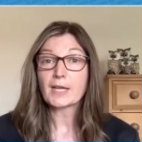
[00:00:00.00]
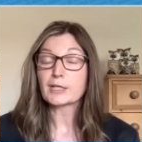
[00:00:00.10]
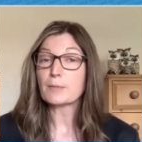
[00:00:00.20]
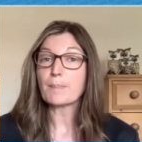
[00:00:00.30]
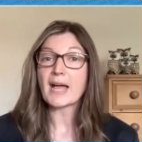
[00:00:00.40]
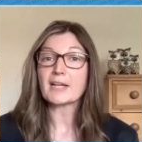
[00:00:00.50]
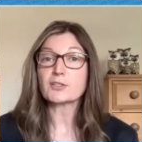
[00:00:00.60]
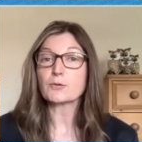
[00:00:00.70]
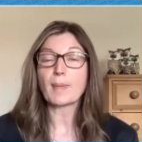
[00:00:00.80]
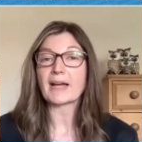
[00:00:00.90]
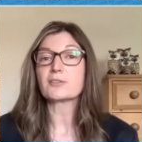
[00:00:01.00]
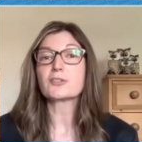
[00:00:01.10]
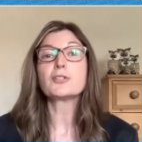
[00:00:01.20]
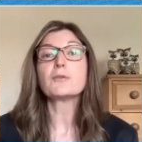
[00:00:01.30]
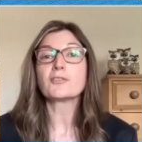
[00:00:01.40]
compared to about
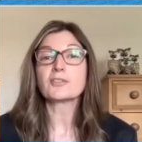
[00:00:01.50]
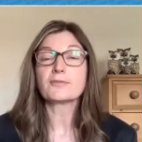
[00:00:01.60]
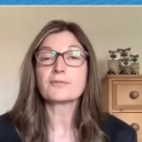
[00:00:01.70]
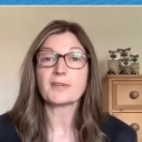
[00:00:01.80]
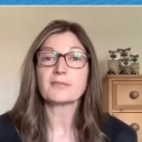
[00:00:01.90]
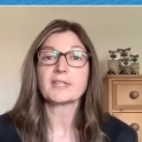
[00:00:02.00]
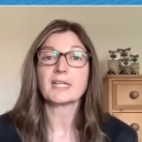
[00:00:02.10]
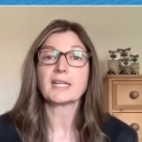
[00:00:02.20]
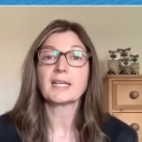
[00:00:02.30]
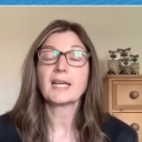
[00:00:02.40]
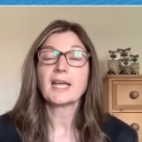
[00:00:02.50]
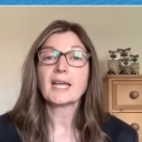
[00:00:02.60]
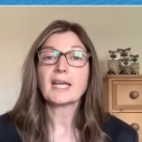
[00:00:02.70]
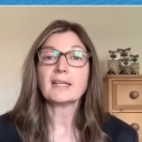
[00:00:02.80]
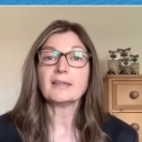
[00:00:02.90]
250
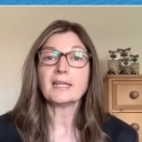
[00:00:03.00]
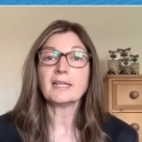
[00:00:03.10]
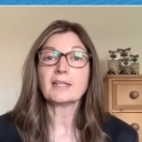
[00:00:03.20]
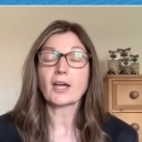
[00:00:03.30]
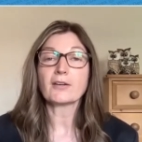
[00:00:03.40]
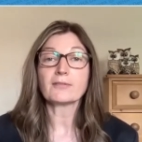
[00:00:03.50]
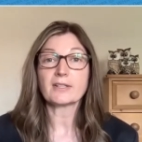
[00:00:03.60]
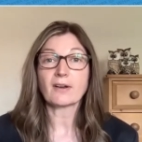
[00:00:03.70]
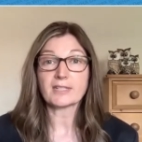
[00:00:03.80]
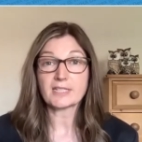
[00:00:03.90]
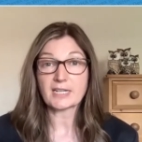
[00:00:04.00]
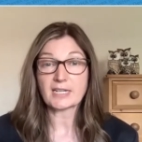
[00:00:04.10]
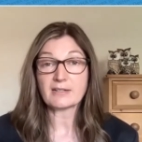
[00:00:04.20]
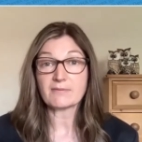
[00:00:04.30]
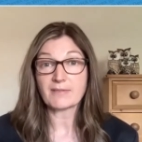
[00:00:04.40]
in the
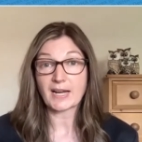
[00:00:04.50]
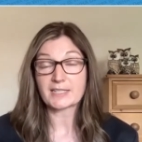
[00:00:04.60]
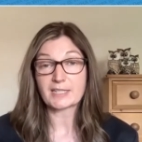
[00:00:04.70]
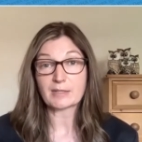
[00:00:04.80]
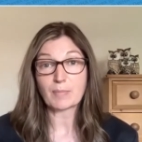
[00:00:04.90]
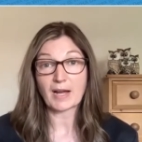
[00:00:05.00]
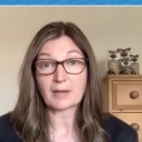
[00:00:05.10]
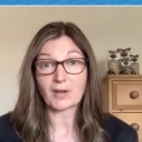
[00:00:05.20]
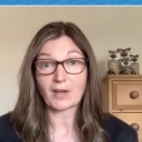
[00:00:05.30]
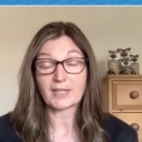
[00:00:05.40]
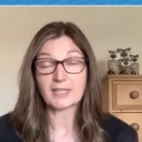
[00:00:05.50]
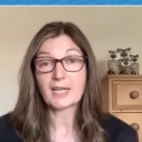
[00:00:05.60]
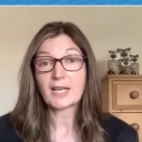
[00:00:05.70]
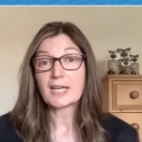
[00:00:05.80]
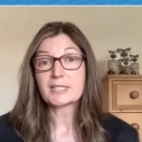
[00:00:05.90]
COVID-19 vaccine pipeline,
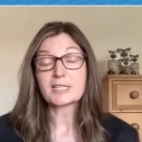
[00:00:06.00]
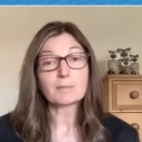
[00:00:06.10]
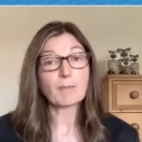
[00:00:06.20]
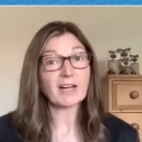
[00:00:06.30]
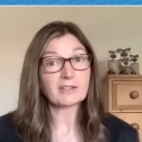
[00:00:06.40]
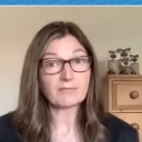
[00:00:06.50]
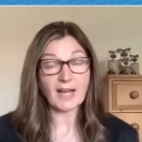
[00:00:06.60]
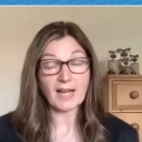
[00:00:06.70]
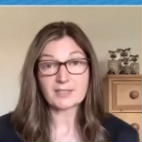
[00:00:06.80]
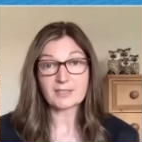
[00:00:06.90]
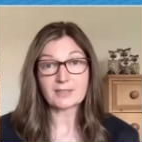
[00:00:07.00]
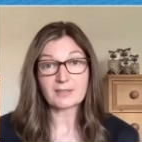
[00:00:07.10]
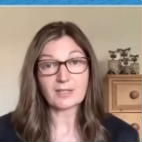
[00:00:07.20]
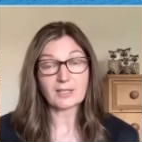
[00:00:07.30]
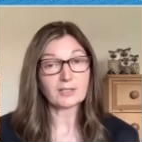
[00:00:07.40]
despite the fact
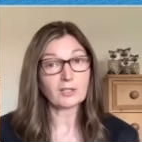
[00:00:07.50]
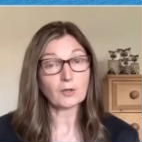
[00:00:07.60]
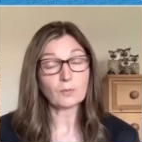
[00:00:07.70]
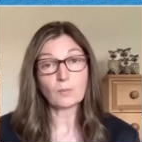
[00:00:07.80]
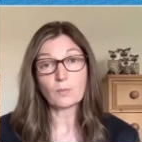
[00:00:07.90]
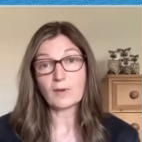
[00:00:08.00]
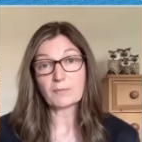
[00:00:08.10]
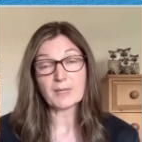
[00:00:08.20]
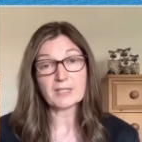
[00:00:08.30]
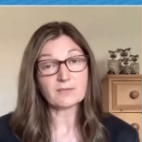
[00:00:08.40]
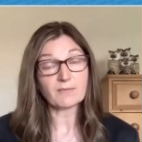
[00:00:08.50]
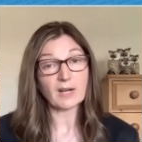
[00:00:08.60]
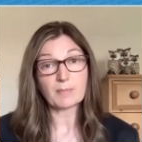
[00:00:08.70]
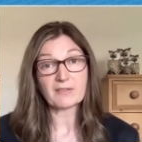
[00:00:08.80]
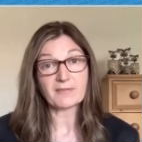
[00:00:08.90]
that, you know, we've been
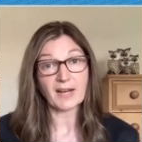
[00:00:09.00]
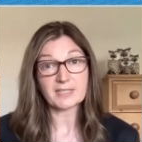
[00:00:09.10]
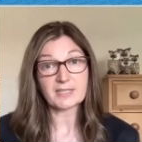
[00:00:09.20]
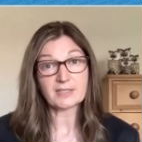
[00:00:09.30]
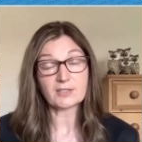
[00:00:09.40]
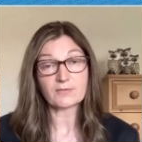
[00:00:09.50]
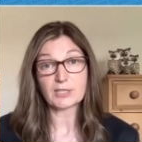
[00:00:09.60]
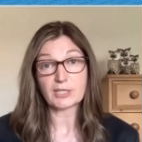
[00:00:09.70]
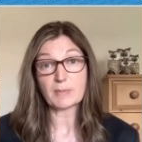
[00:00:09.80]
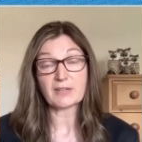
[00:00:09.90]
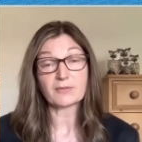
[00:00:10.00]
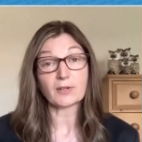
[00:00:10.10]
developing vaccines for TB